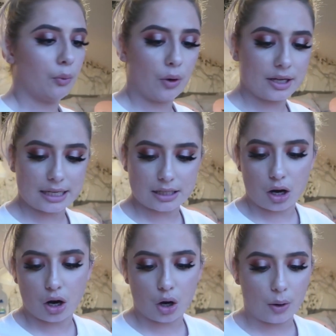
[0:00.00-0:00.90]
What is this?
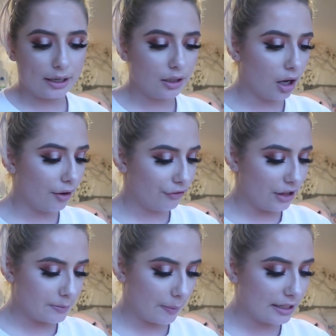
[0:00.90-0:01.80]
Oh, I love
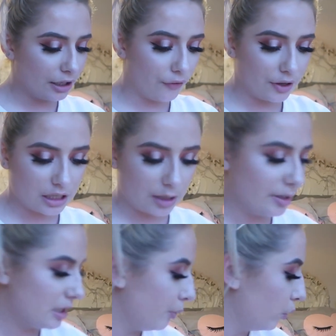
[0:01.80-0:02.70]
this. I don't know if it's going
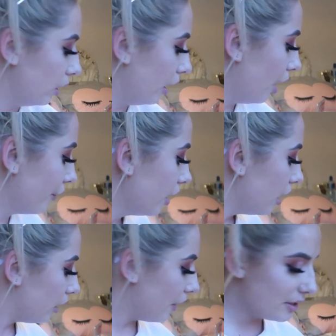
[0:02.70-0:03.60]
to be small
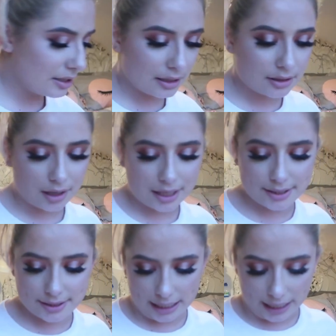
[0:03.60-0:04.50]
enough. Like, this is a
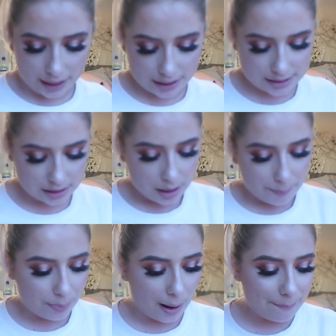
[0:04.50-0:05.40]
size 6,
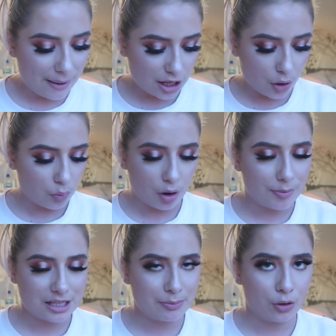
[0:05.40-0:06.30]
but I bet you it
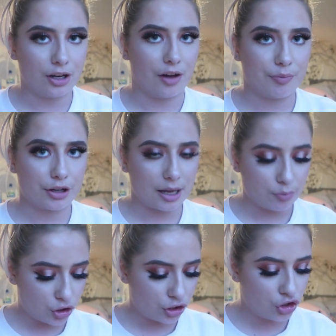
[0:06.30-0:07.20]
won't be small enough because
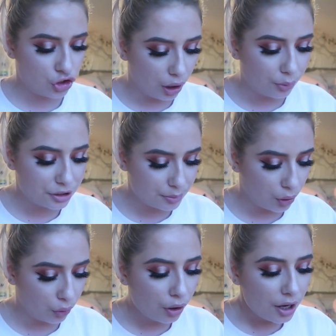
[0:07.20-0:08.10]
I'm just so
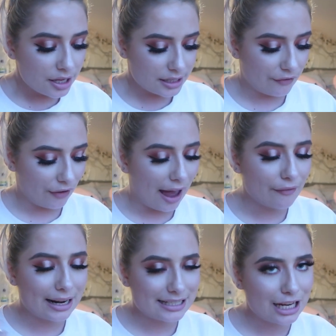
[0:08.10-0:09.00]
small. So if I
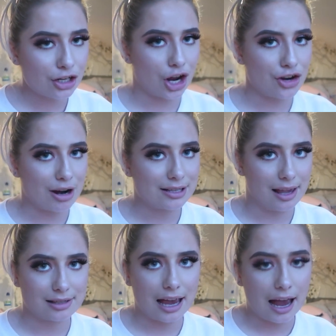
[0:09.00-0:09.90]
have, like, t-shirt
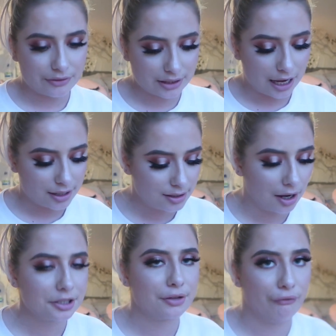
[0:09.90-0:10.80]
dresses, I have to get a
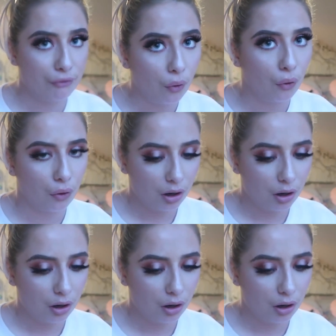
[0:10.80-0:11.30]
size 4.